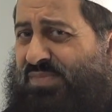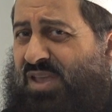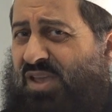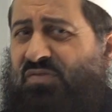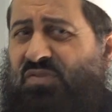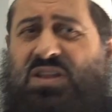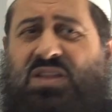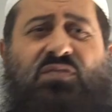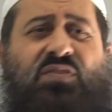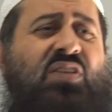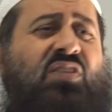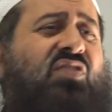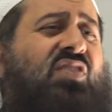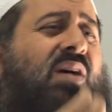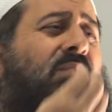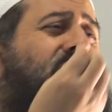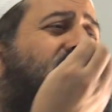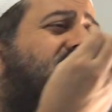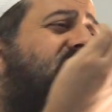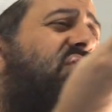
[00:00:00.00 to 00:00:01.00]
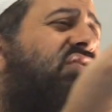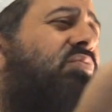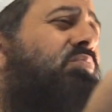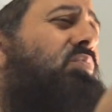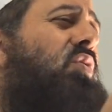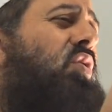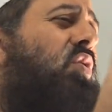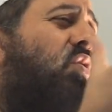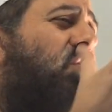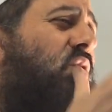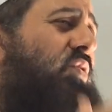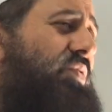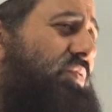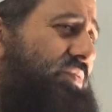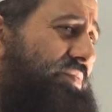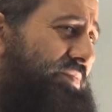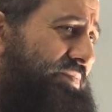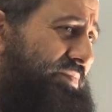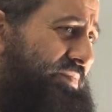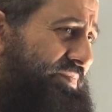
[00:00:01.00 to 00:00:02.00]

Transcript: even if it is something small.